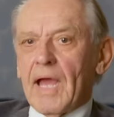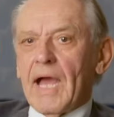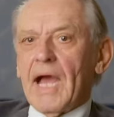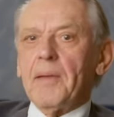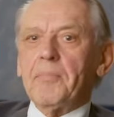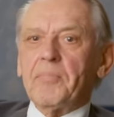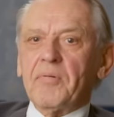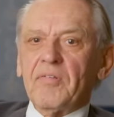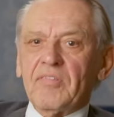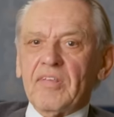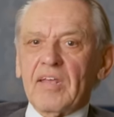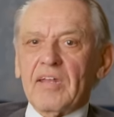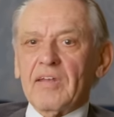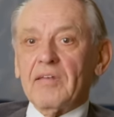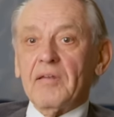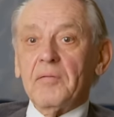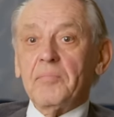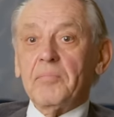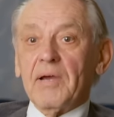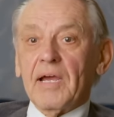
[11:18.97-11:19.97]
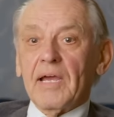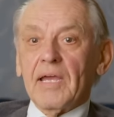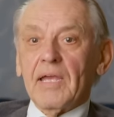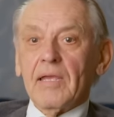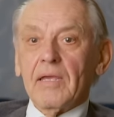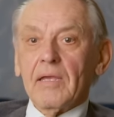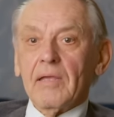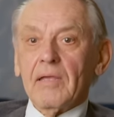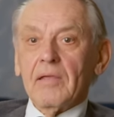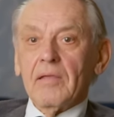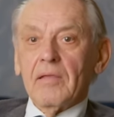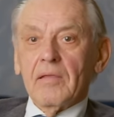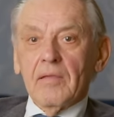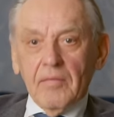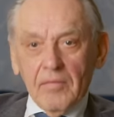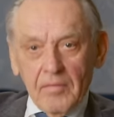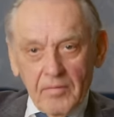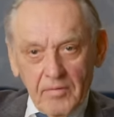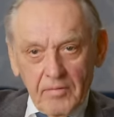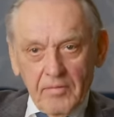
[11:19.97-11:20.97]
I presented my
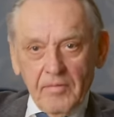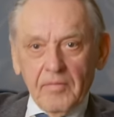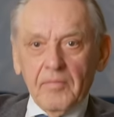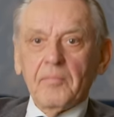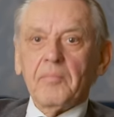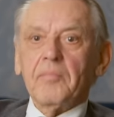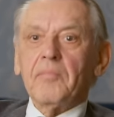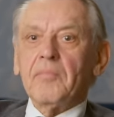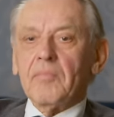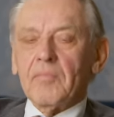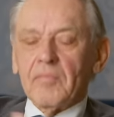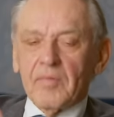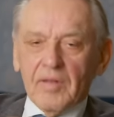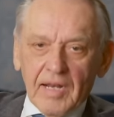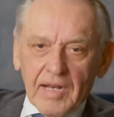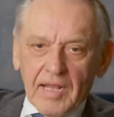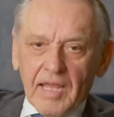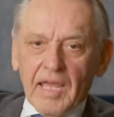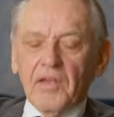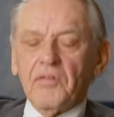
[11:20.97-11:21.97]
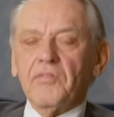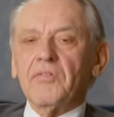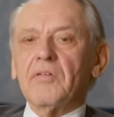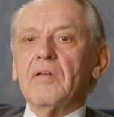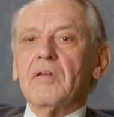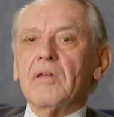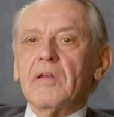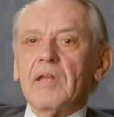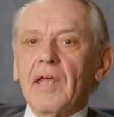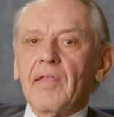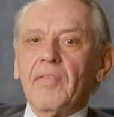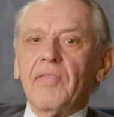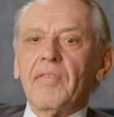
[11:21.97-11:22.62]
delegation and